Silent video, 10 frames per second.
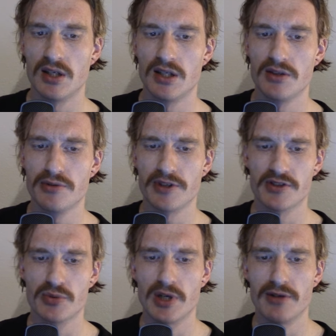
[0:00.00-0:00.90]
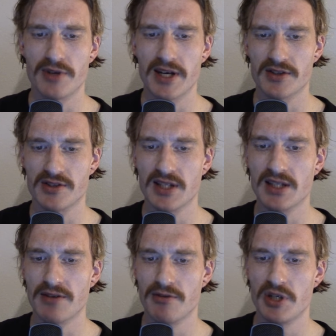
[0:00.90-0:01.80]
In 2012, Lagos state
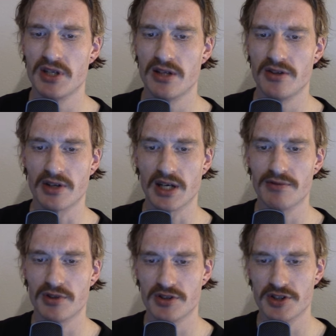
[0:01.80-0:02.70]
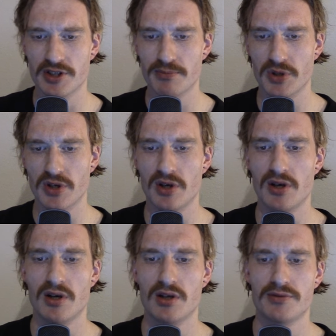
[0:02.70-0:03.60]
government, under the governorship
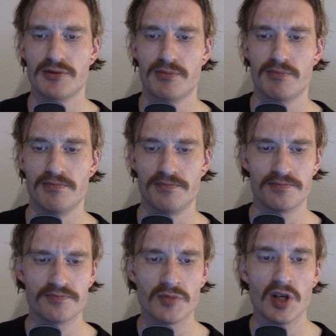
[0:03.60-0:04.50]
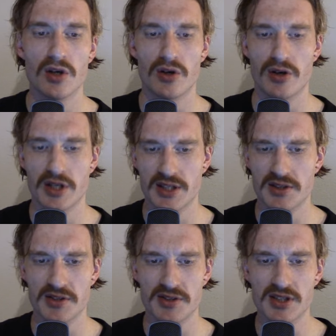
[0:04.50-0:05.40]
of ordered the
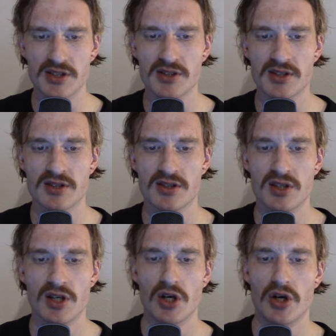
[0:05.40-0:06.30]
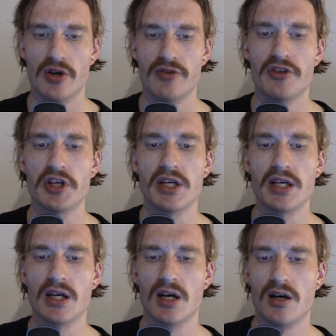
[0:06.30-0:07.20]
stilts on the